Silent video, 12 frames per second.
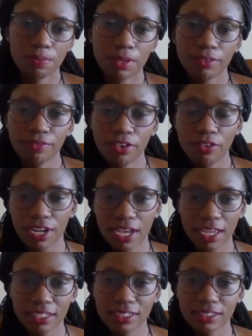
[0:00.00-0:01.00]
very
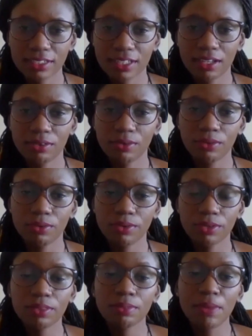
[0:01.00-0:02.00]
nice, or
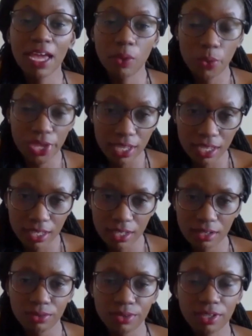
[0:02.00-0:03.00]
my week,
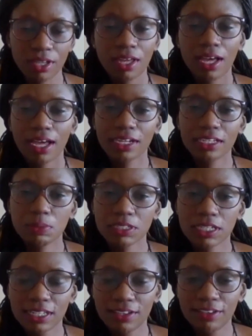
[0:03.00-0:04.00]
and
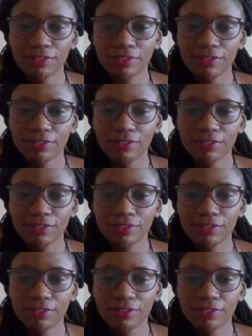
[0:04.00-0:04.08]
especially